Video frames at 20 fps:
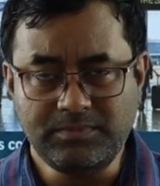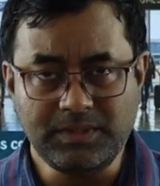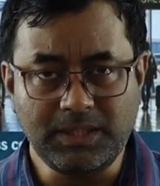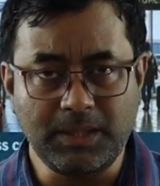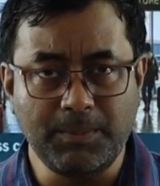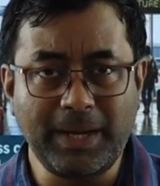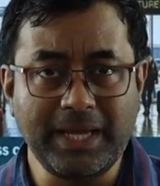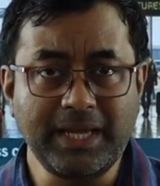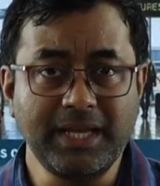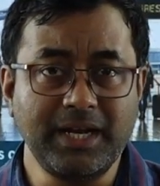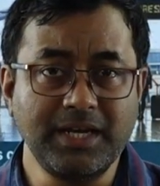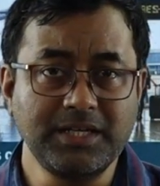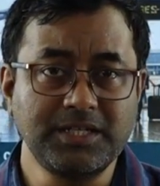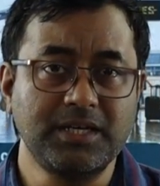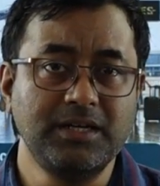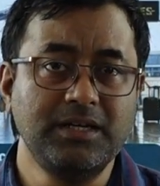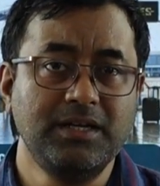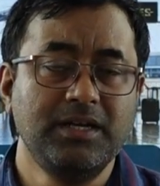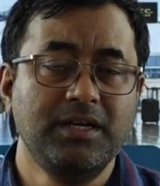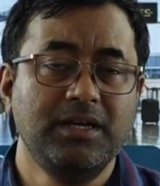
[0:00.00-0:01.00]

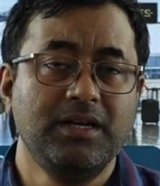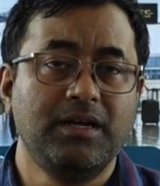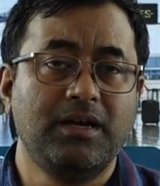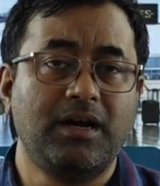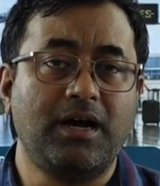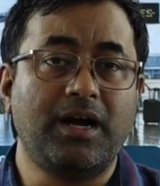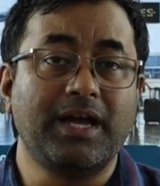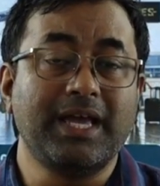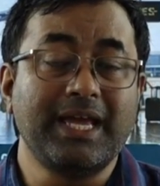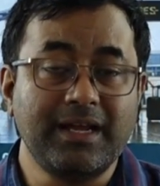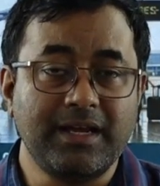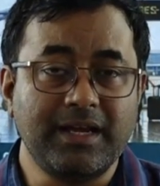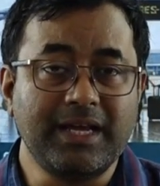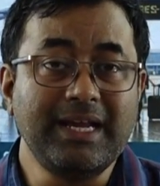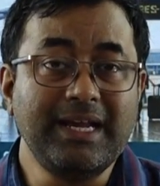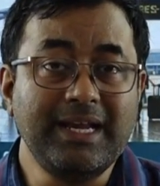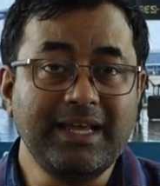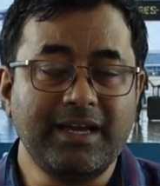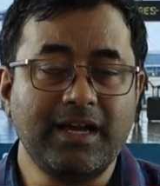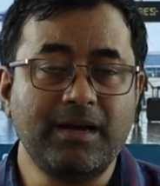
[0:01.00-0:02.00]
Migration,
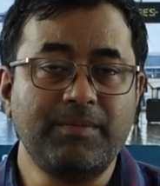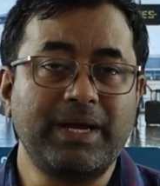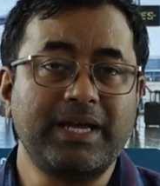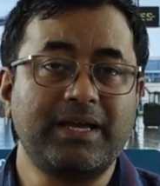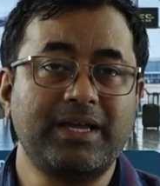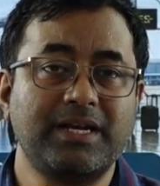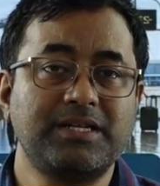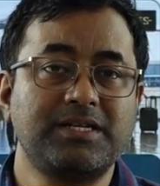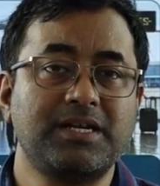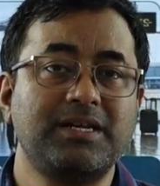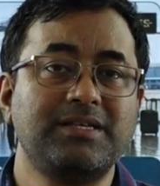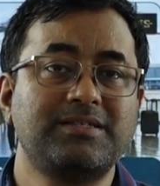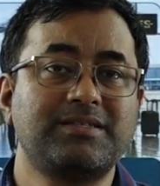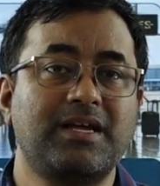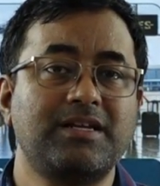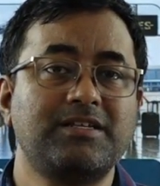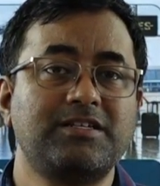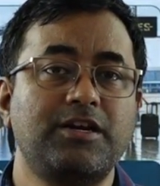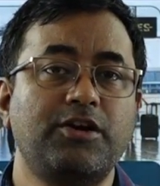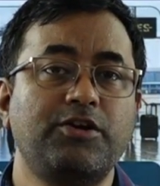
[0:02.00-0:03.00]
illegal migration is
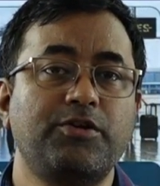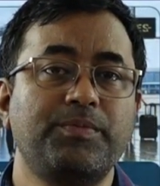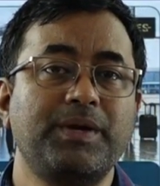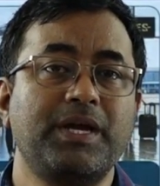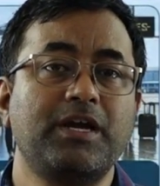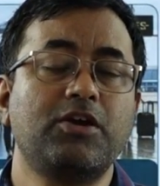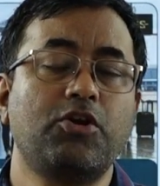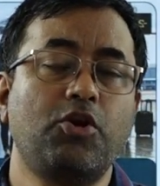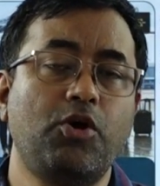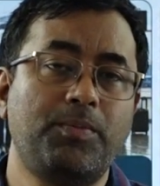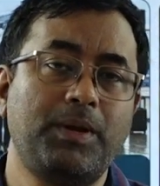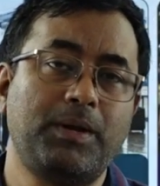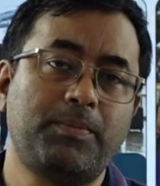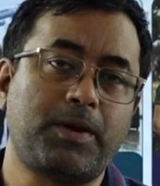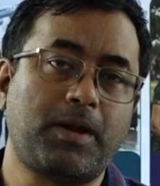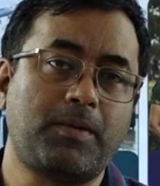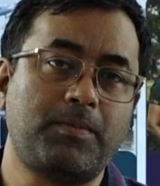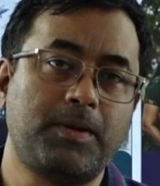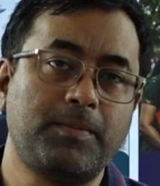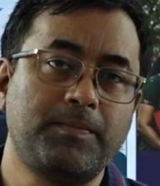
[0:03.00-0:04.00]
considered to be a global
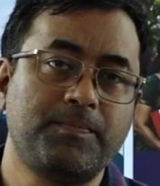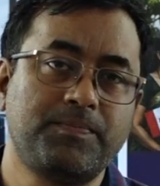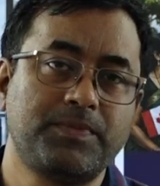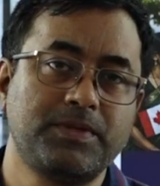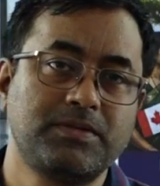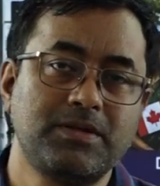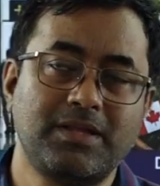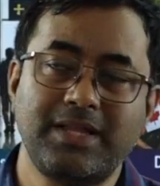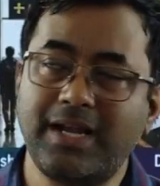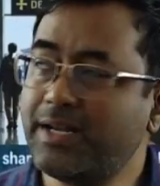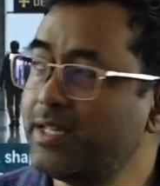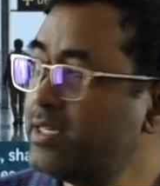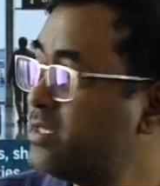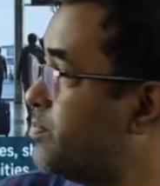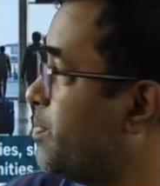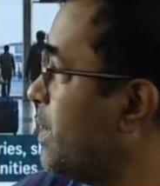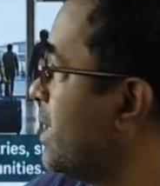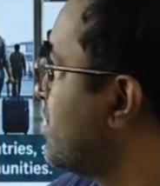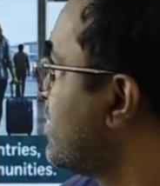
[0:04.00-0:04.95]
problem. So that is being